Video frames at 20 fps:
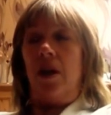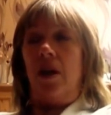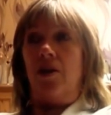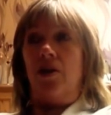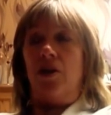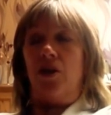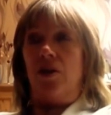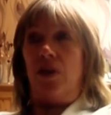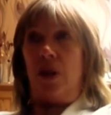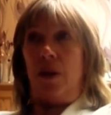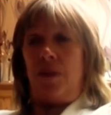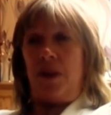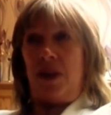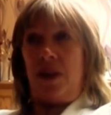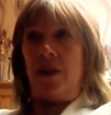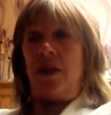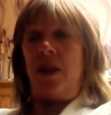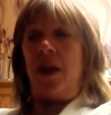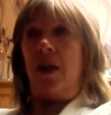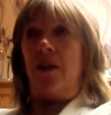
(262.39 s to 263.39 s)
2 tablets
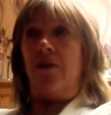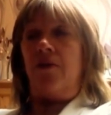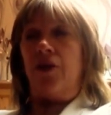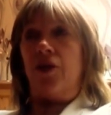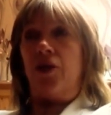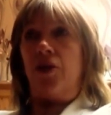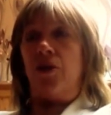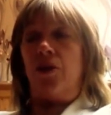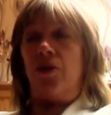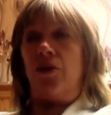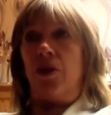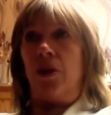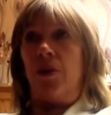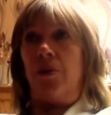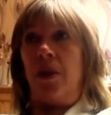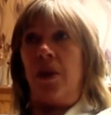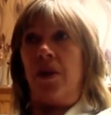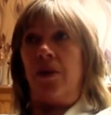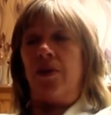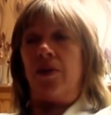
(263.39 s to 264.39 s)
a day for 2 or 3
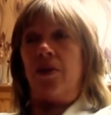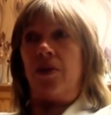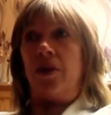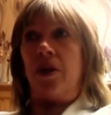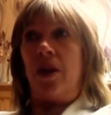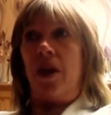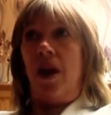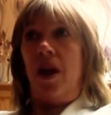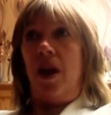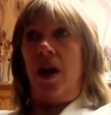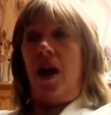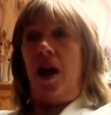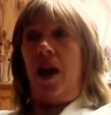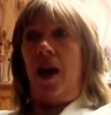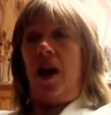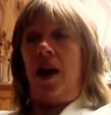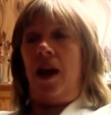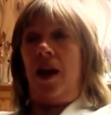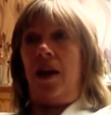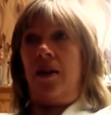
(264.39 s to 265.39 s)
months,
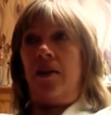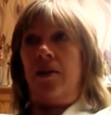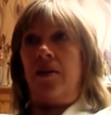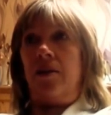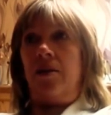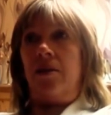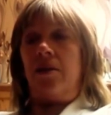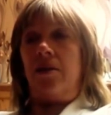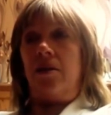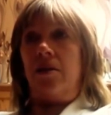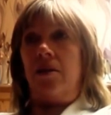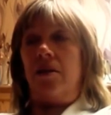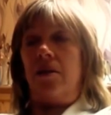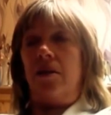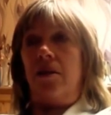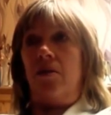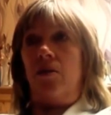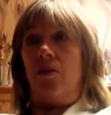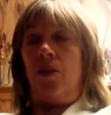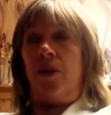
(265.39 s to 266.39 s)
and
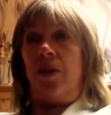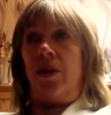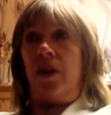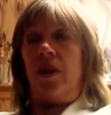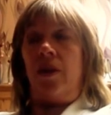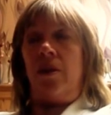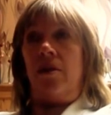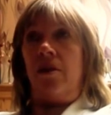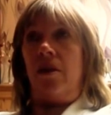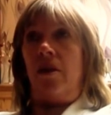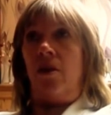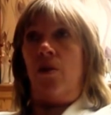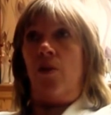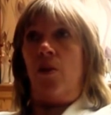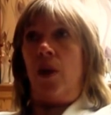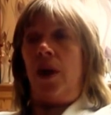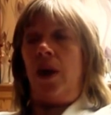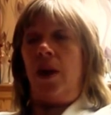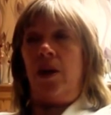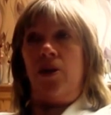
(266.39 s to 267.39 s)
within a
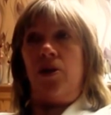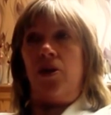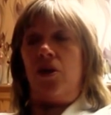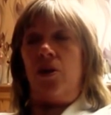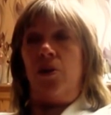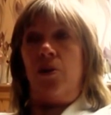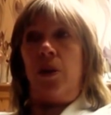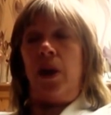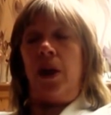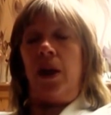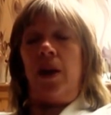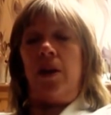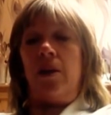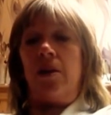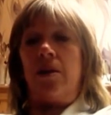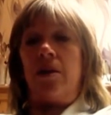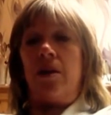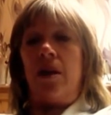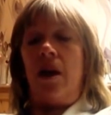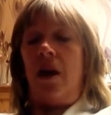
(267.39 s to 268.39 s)
week, 2
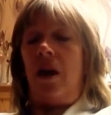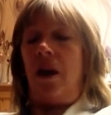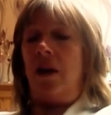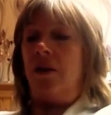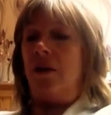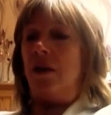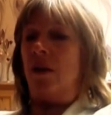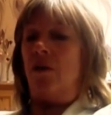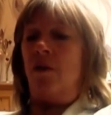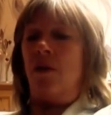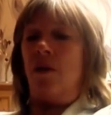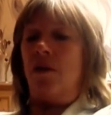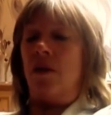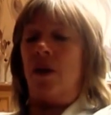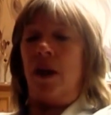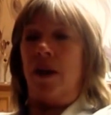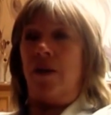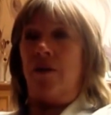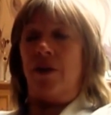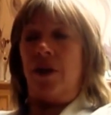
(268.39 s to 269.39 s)
weeks, I no longer
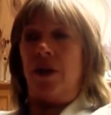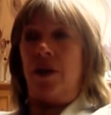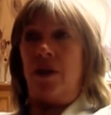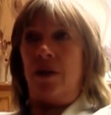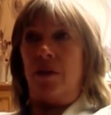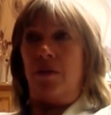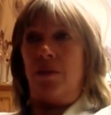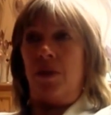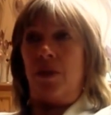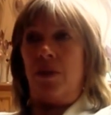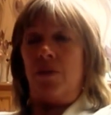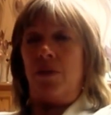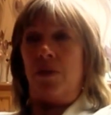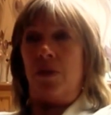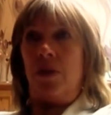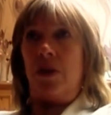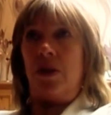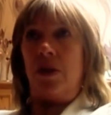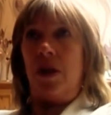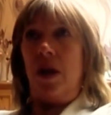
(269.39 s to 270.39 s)
have any
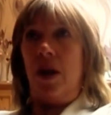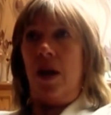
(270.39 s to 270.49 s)
symptoms,